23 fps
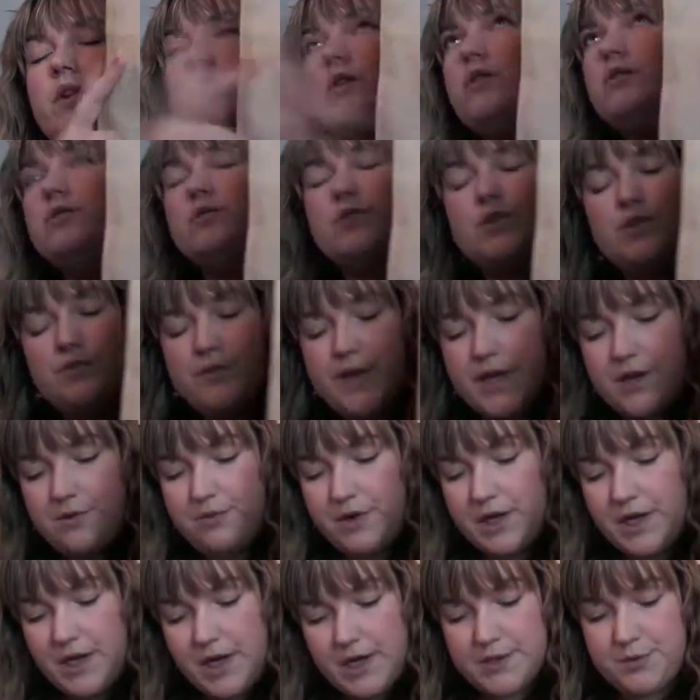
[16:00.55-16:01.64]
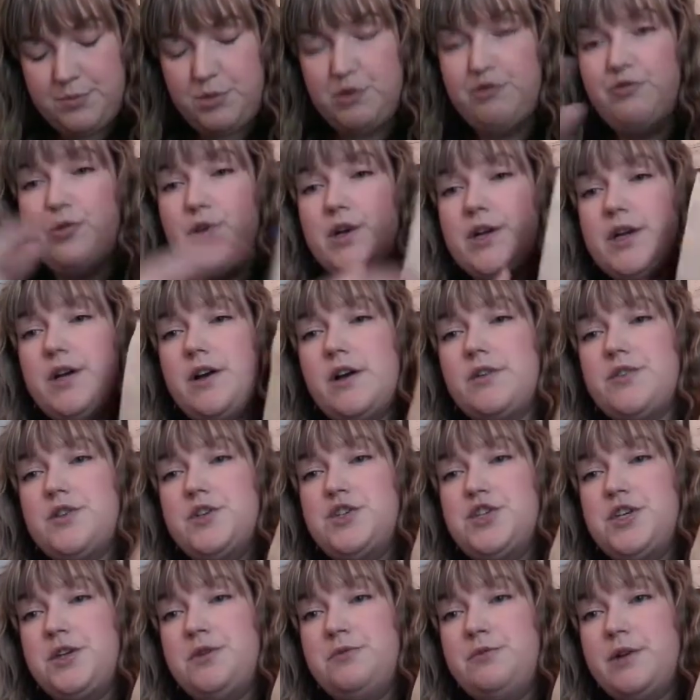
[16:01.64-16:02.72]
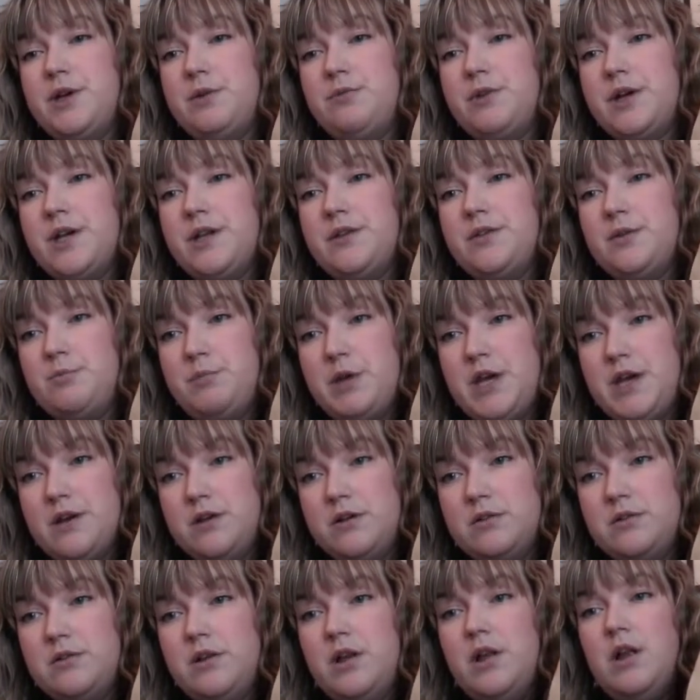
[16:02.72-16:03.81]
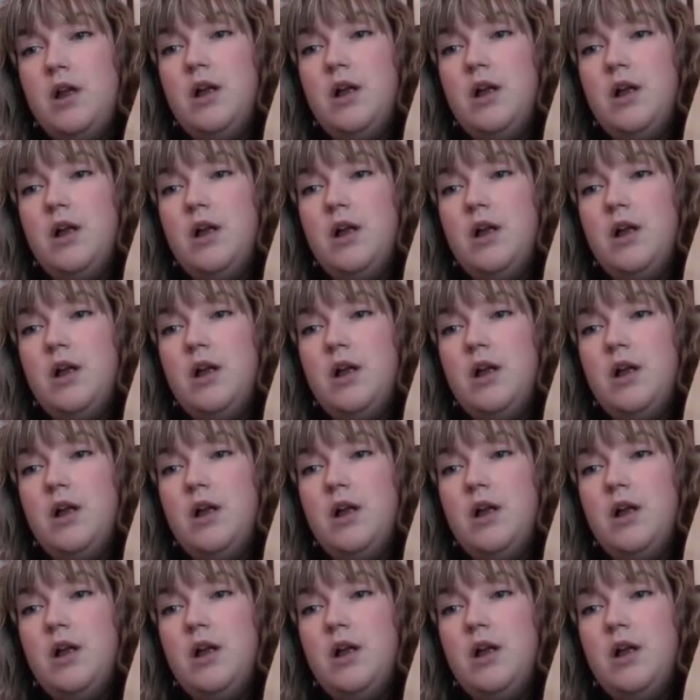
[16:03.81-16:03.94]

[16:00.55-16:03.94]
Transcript: Oh, so anyway, yes, before I got the January one in the mail,